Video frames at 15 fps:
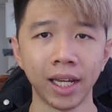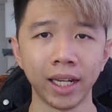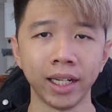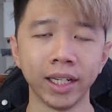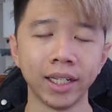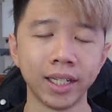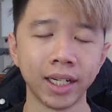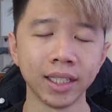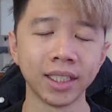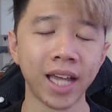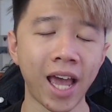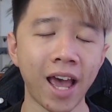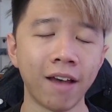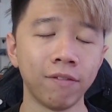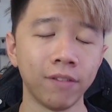It does
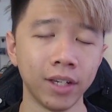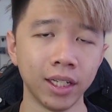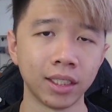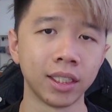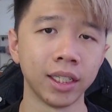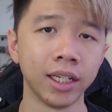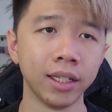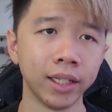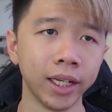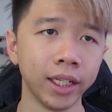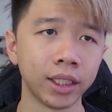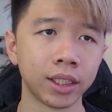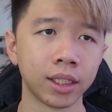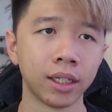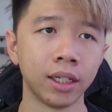have its
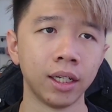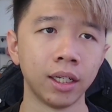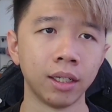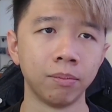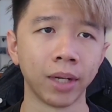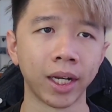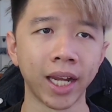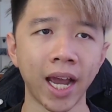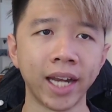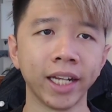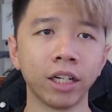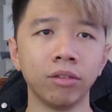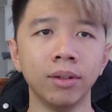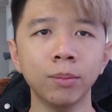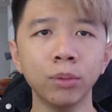innate mechanic
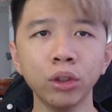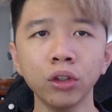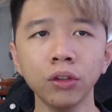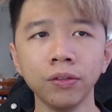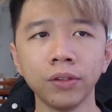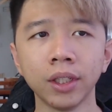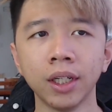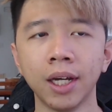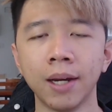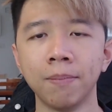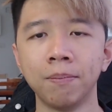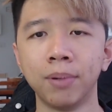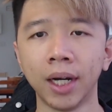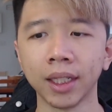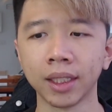removed,
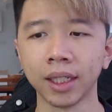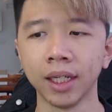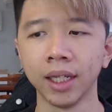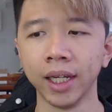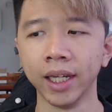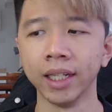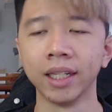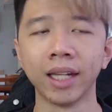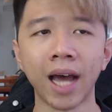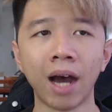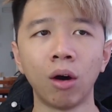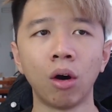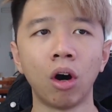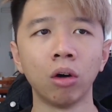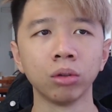but it
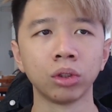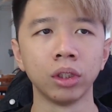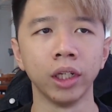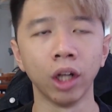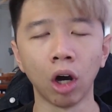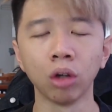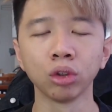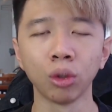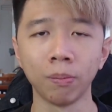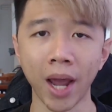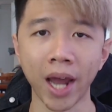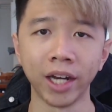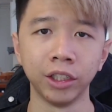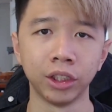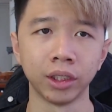also
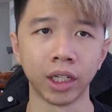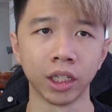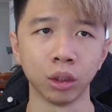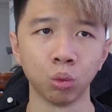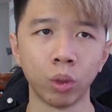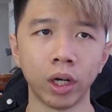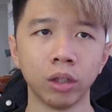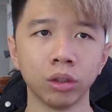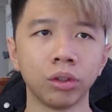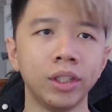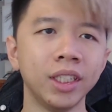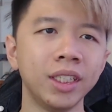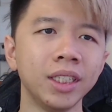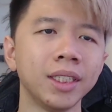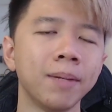banishes as well. So
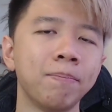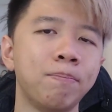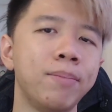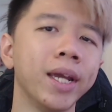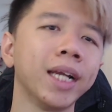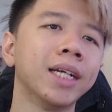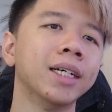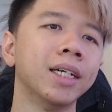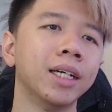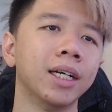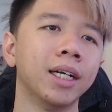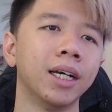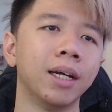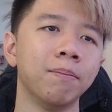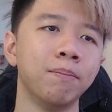this is a big
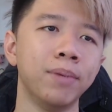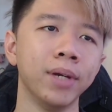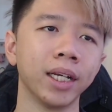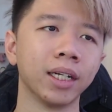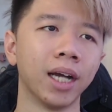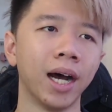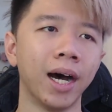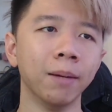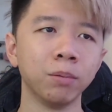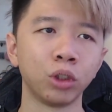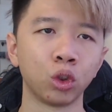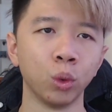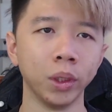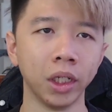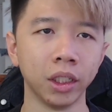
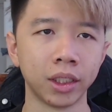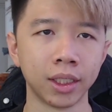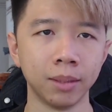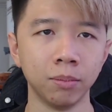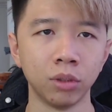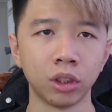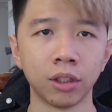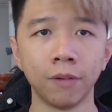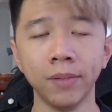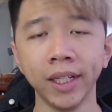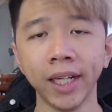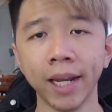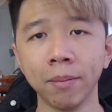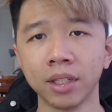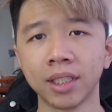upswing in terms of being
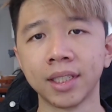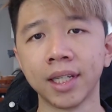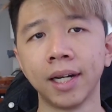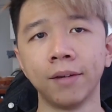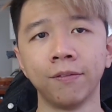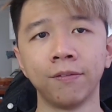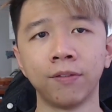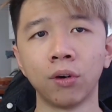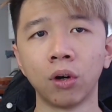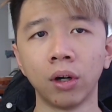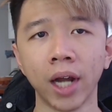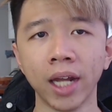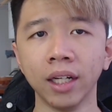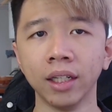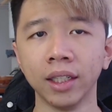able to set up for
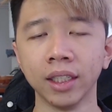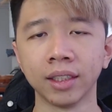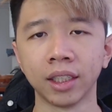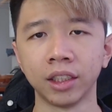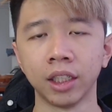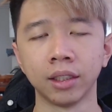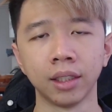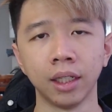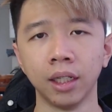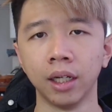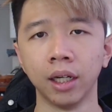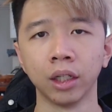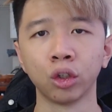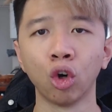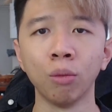anything such as
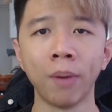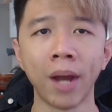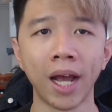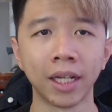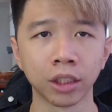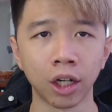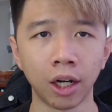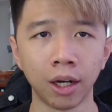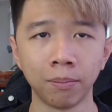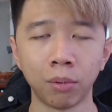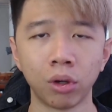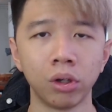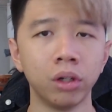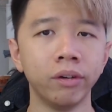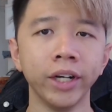a Topaz comp
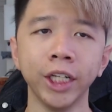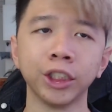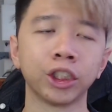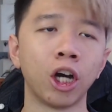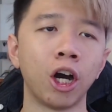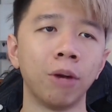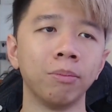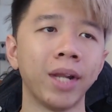or a Rage comp.